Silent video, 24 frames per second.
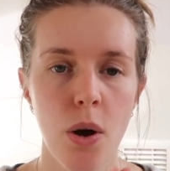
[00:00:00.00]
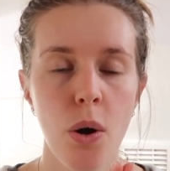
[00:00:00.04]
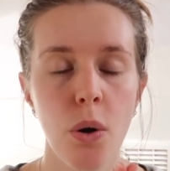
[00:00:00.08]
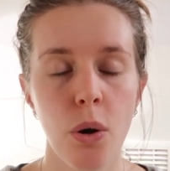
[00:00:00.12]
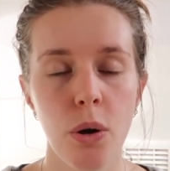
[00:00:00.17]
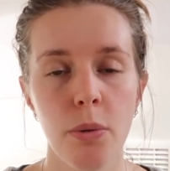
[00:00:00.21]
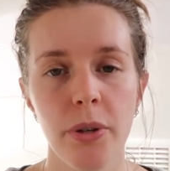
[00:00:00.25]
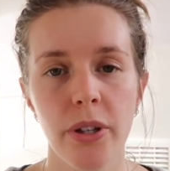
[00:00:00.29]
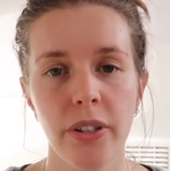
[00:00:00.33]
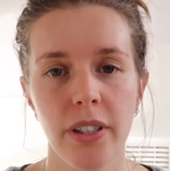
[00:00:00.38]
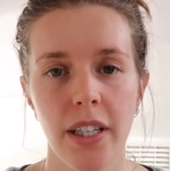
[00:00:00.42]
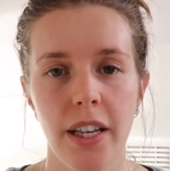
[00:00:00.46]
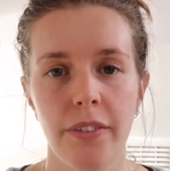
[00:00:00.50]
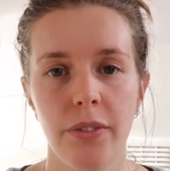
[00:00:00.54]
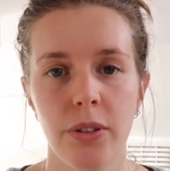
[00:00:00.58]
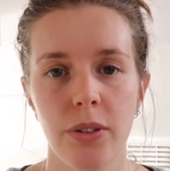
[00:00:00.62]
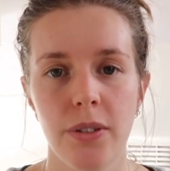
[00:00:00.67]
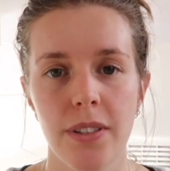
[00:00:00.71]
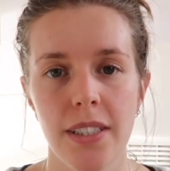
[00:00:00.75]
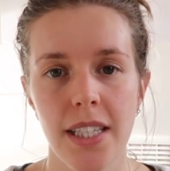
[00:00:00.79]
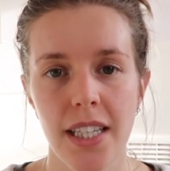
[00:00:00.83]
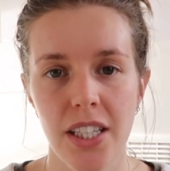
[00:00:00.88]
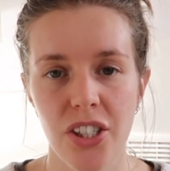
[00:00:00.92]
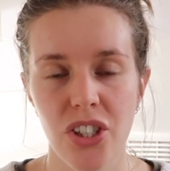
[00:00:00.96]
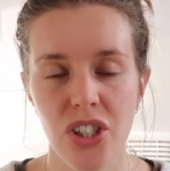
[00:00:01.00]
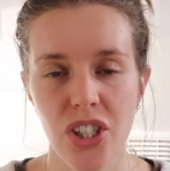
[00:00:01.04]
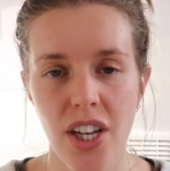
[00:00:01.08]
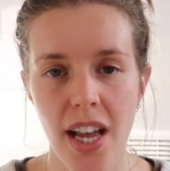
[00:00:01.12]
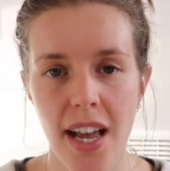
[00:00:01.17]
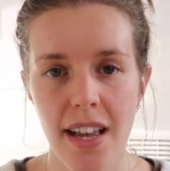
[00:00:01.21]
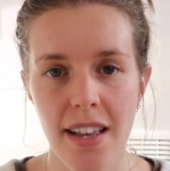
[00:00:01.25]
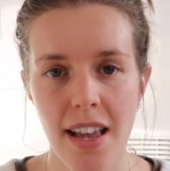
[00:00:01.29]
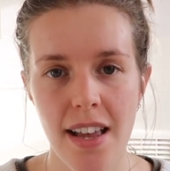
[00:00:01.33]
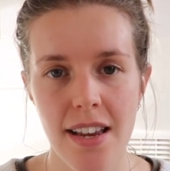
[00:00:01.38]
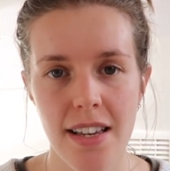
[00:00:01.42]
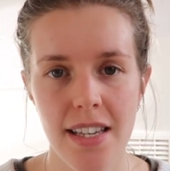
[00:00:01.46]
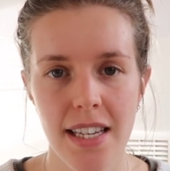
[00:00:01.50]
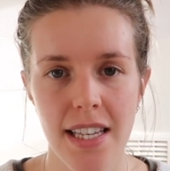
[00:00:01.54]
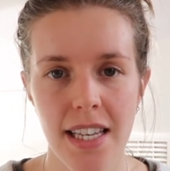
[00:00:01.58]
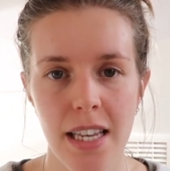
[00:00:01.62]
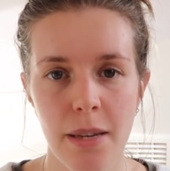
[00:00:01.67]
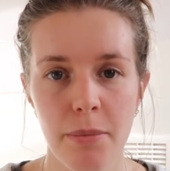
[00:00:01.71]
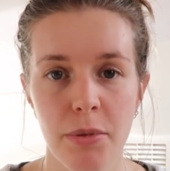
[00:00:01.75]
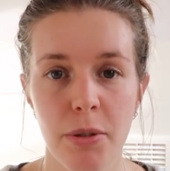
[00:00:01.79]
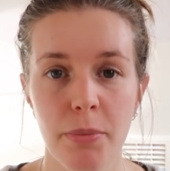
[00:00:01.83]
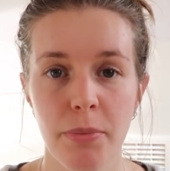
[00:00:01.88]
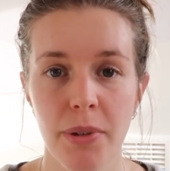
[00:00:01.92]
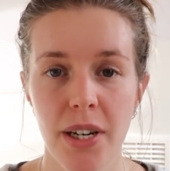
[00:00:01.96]
hormone levels in check and to
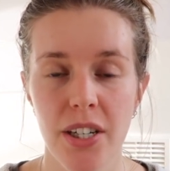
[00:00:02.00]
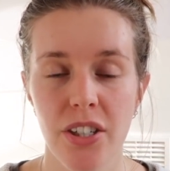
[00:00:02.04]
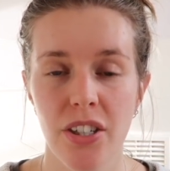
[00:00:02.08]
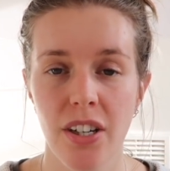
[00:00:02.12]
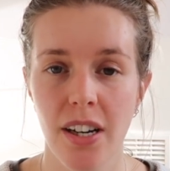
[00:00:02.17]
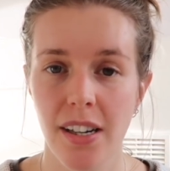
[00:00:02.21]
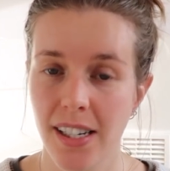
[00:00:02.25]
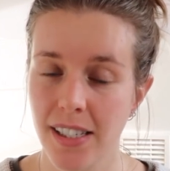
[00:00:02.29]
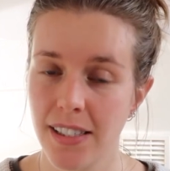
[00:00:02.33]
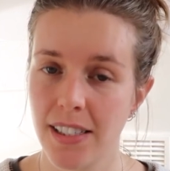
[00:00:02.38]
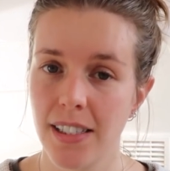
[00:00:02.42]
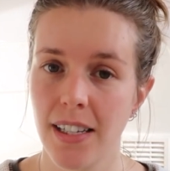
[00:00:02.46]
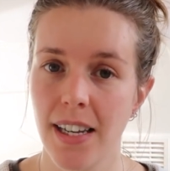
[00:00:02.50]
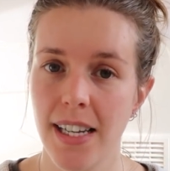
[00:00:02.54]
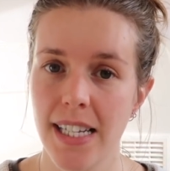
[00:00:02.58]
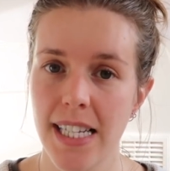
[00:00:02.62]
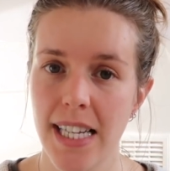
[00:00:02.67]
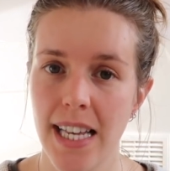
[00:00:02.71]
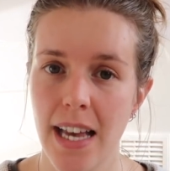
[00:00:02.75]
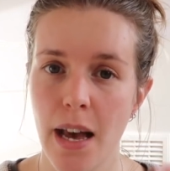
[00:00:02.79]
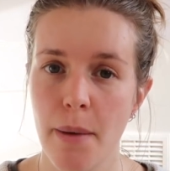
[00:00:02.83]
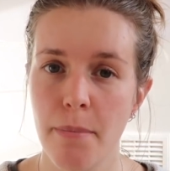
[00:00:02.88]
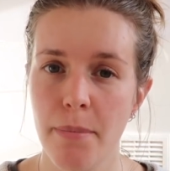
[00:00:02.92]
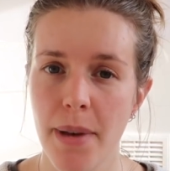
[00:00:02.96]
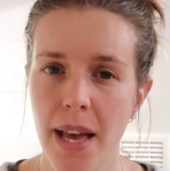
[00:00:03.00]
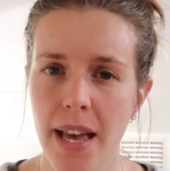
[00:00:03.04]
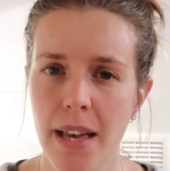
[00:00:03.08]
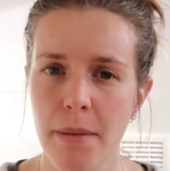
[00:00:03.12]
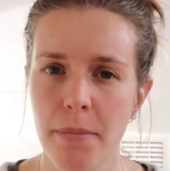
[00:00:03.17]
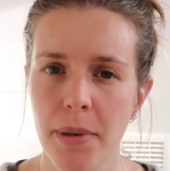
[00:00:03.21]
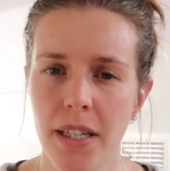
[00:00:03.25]
keep depression and anxiety at bay,